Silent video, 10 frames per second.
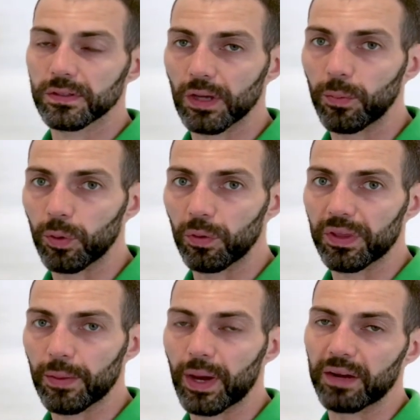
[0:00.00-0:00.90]
double
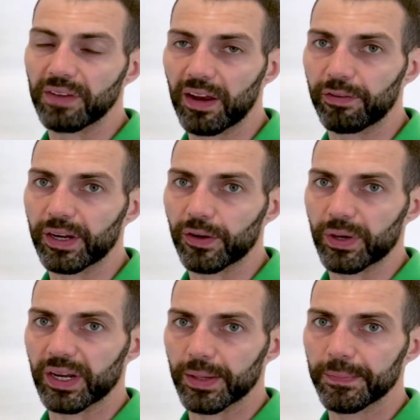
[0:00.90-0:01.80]
the amount of every
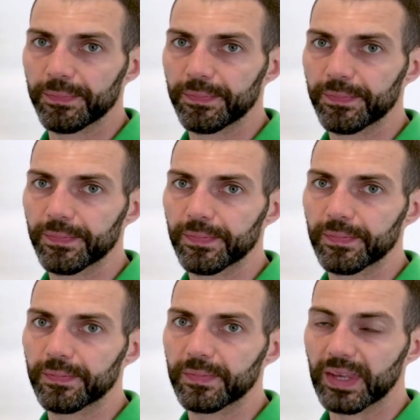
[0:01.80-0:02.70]
ingredient.
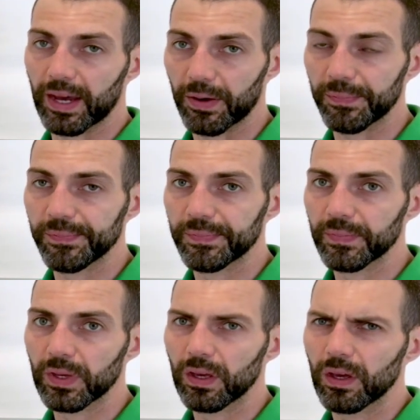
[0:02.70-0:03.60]
Now,
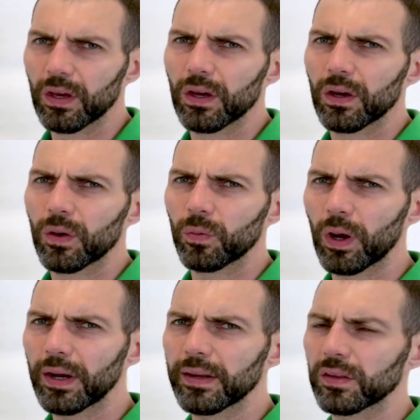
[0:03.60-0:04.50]

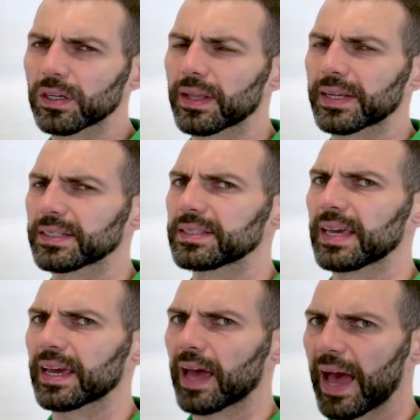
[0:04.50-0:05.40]
what did it look like to
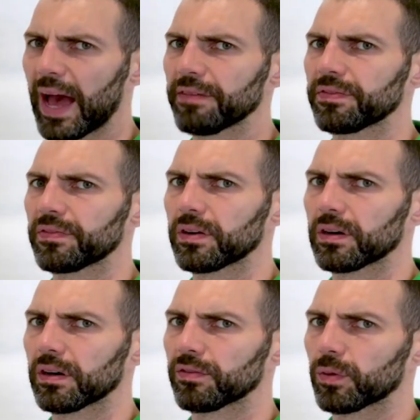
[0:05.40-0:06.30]
take half
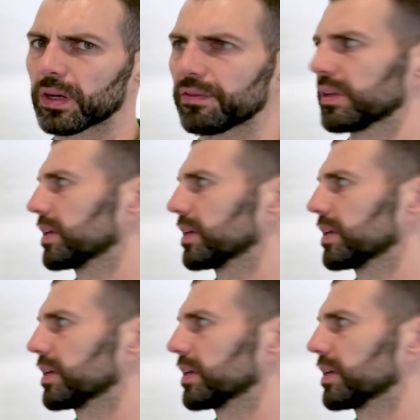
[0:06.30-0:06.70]
of one of